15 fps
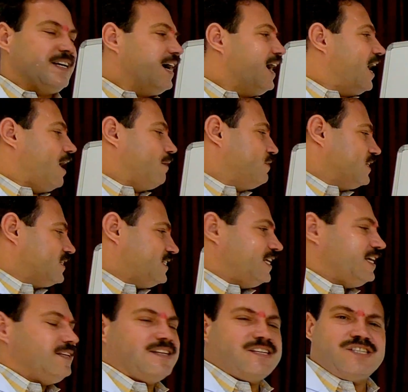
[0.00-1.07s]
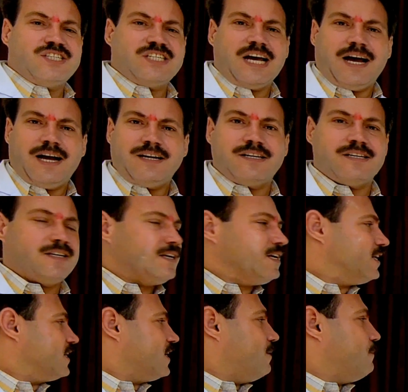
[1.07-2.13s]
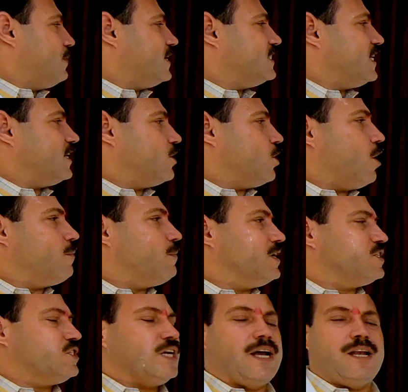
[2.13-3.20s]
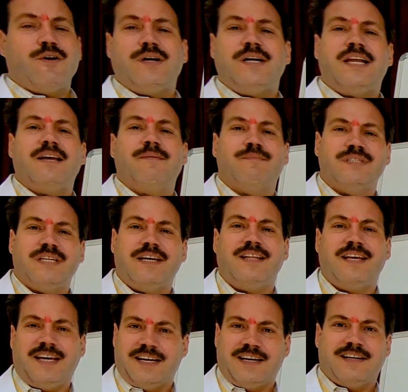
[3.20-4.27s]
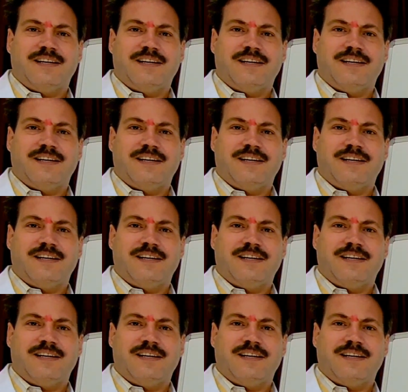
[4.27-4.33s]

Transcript: After seeing this chart, comparing normal, shallow and deep breathing,